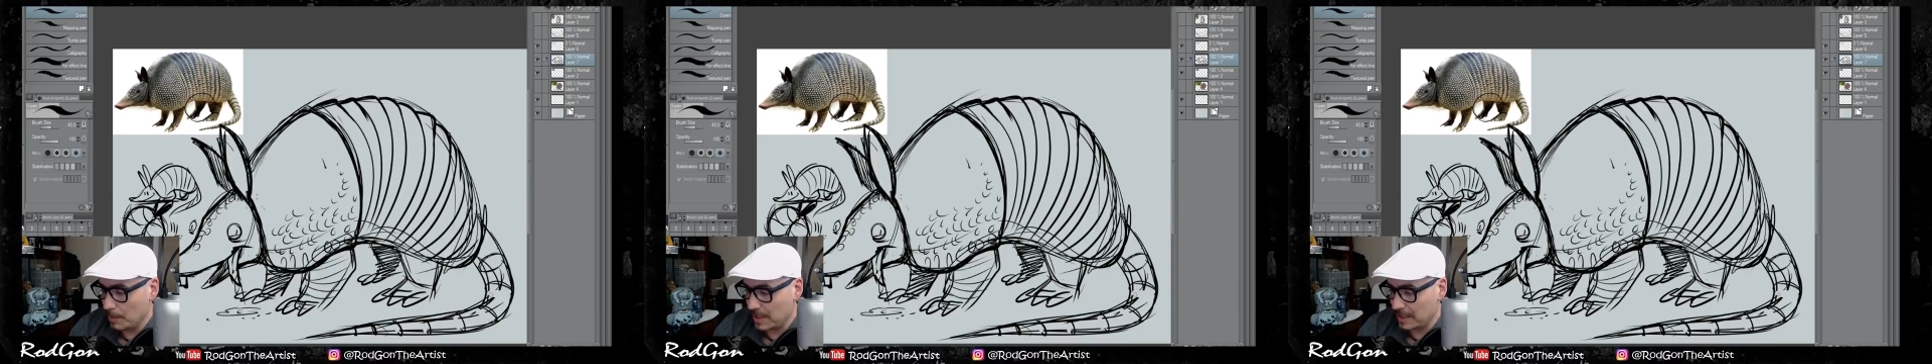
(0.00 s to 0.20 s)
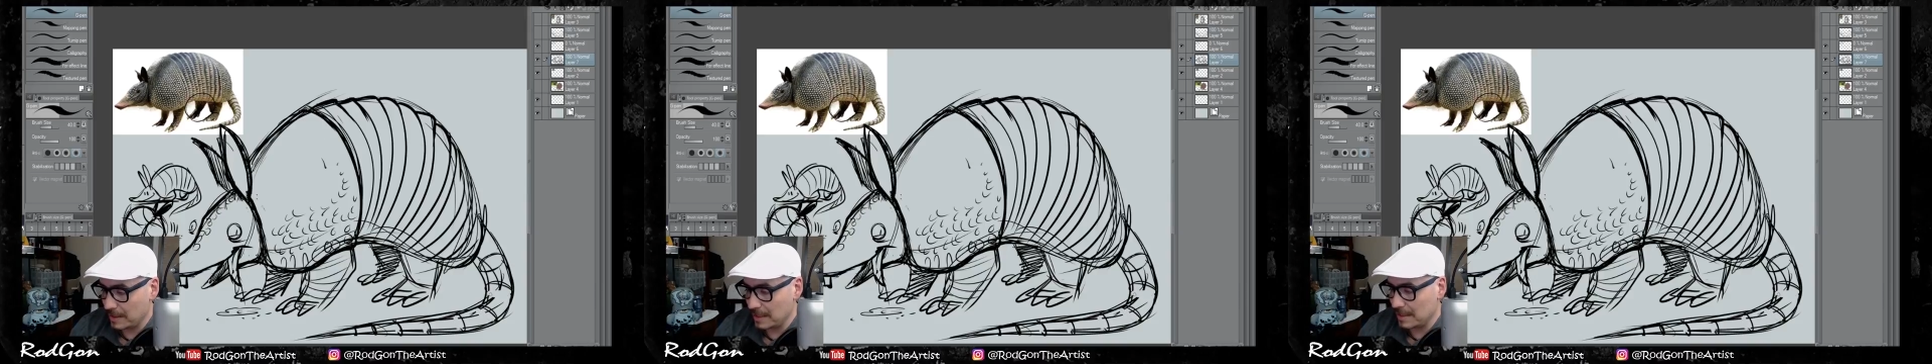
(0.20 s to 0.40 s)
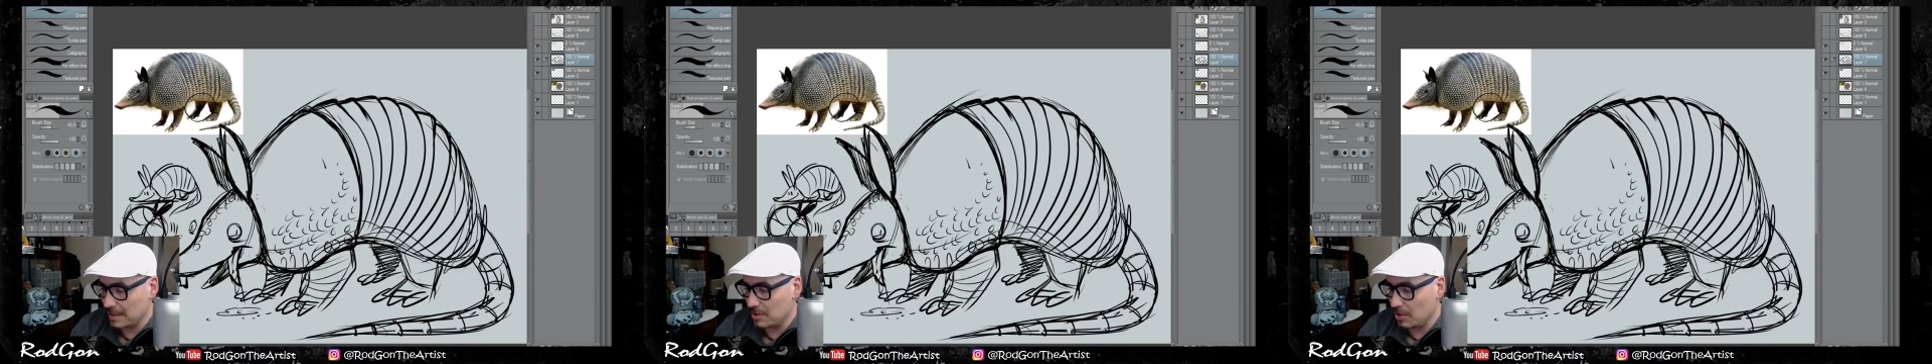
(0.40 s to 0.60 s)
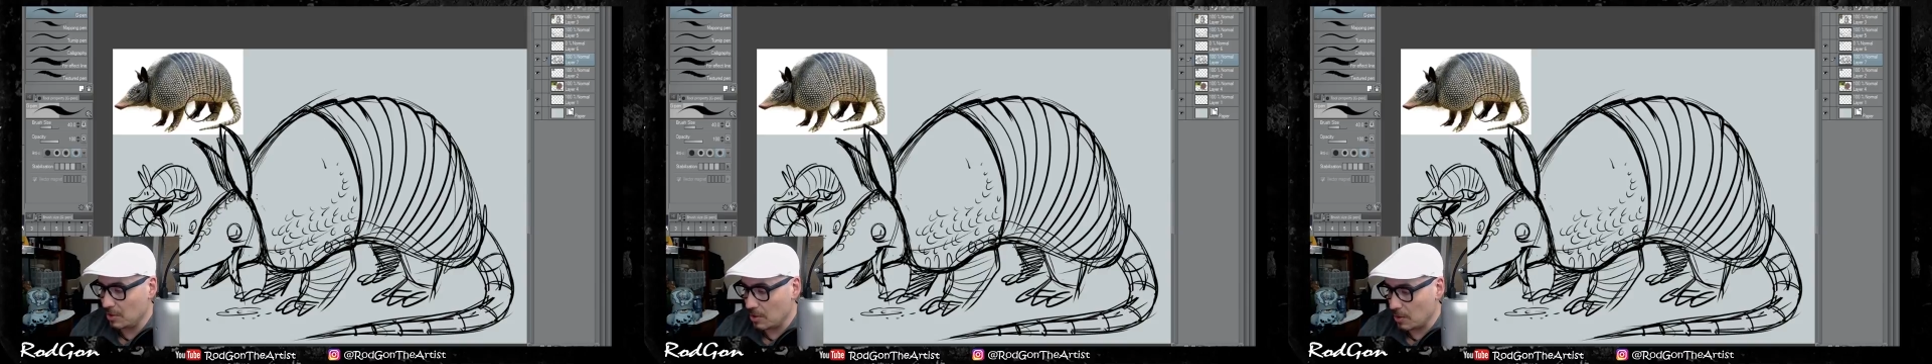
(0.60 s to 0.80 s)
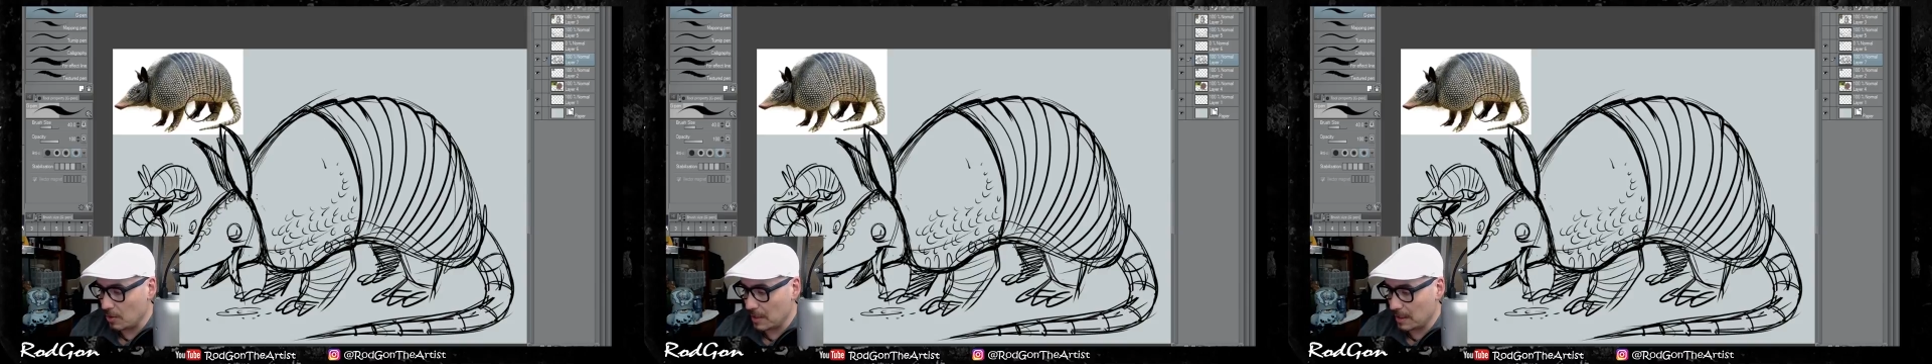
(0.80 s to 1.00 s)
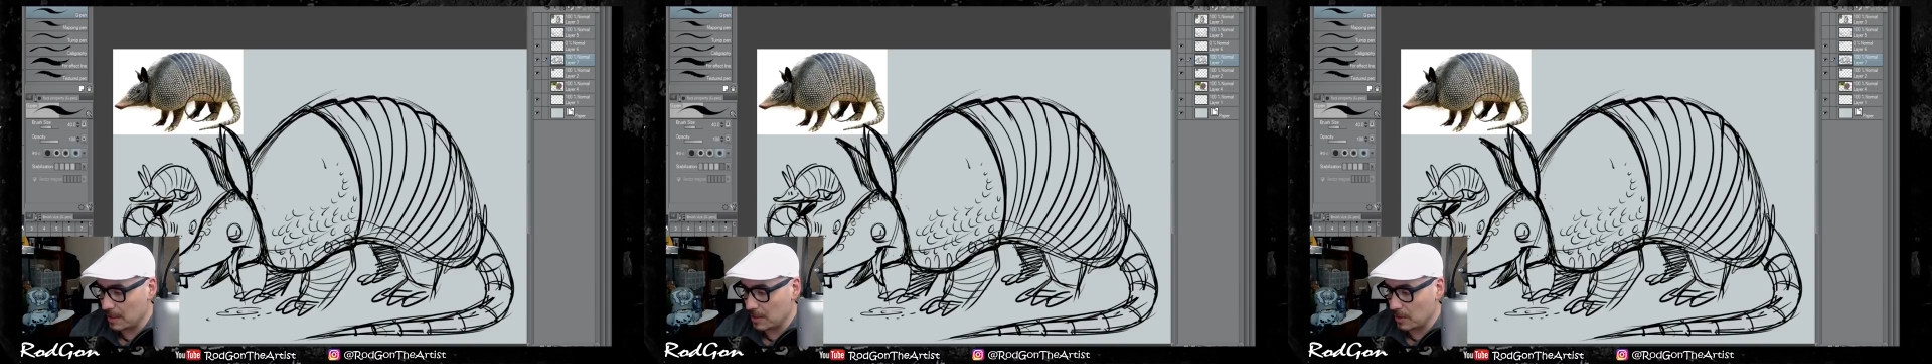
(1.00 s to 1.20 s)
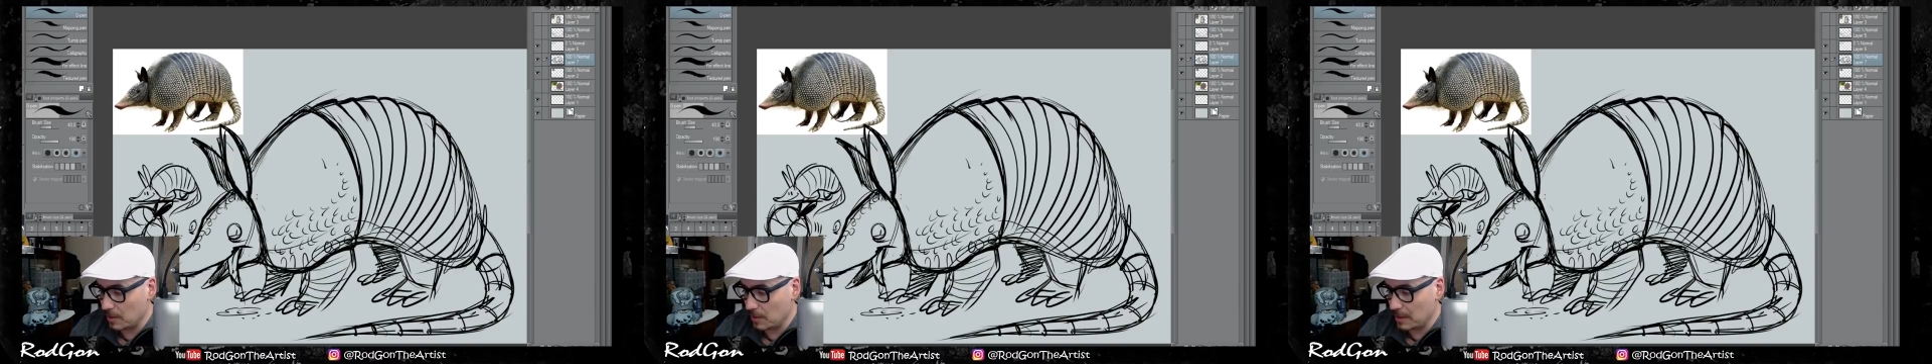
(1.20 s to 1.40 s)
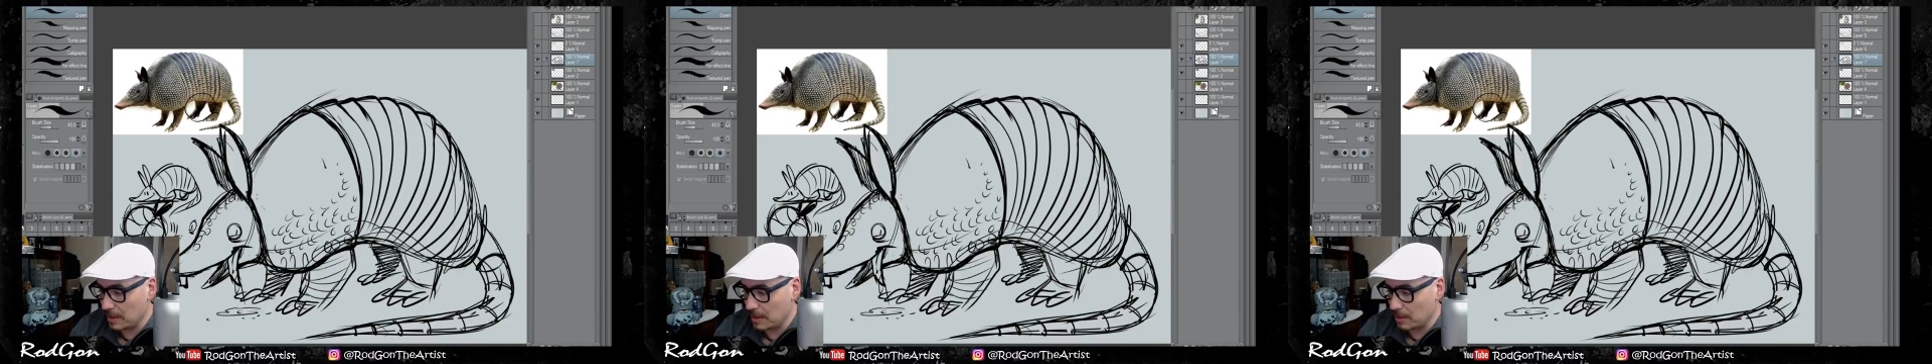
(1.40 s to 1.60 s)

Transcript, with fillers: But at least you know that it's going